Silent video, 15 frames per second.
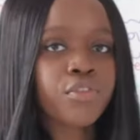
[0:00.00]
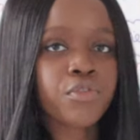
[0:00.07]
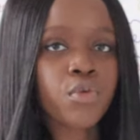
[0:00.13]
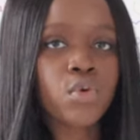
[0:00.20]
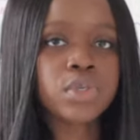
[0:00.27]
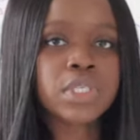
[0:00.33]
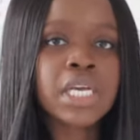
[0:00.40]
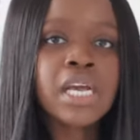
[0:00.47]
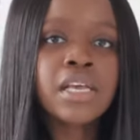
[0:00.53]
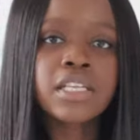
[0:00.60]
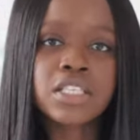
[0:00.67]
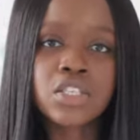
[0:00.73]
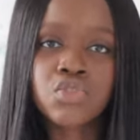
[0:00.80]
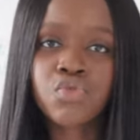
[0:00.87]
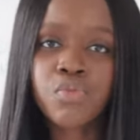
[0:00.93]
Of course
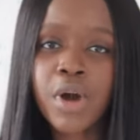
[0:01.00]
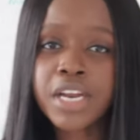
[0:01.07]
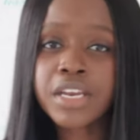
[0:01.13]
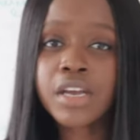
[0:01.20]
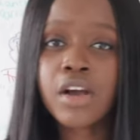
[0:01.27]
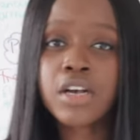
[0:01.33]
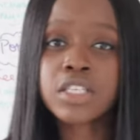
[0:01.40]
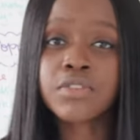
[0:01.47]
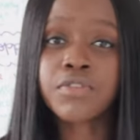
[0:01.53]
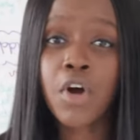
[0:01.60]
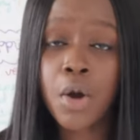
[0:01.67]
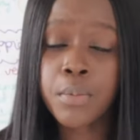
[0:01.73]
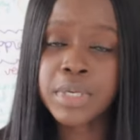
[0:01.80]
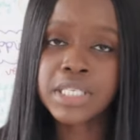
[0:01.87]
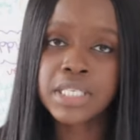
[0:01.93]
this is reminding us of
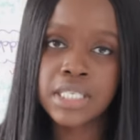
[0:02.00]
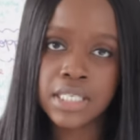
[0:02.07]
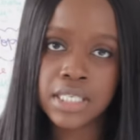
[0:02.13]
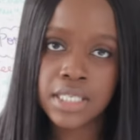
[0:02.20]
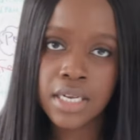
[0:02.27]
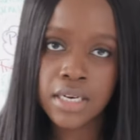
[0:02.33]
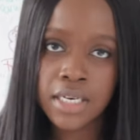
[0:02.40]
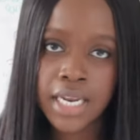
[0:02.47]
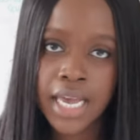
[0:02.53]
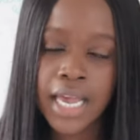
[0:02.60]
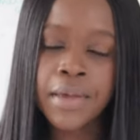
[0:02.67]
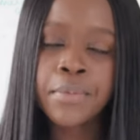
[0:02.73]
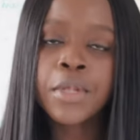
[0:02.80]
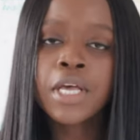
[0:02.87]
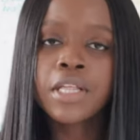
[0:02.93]
Armistice Sunday.